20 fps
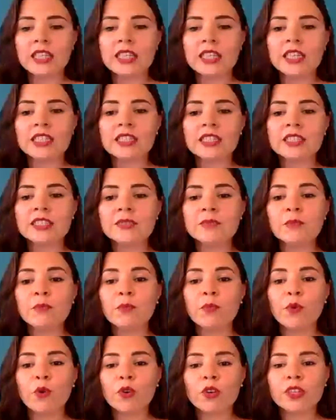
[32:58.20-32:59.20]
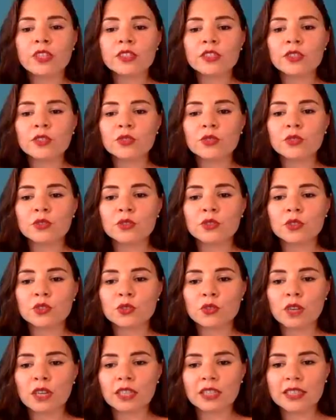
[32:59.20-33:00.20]
is important
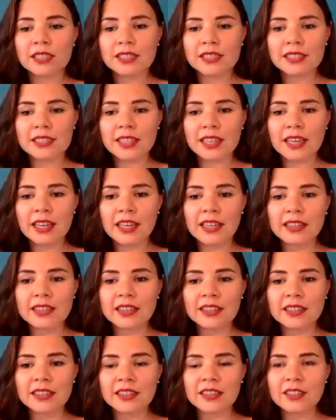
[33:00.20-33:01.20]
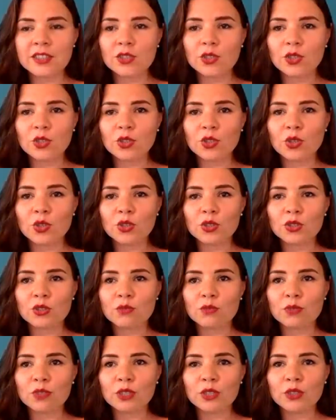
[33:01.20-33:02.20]
to understand that he is not going
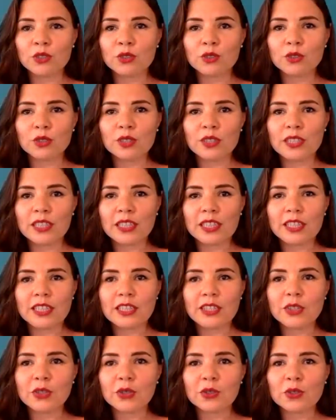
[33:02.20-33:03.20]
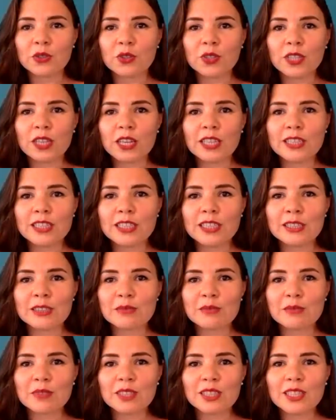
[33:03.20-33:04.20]
to bring you, that you could not ask
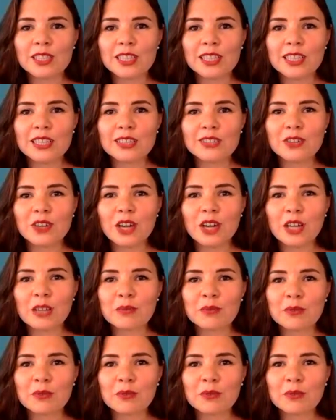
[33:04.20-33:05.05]
him to help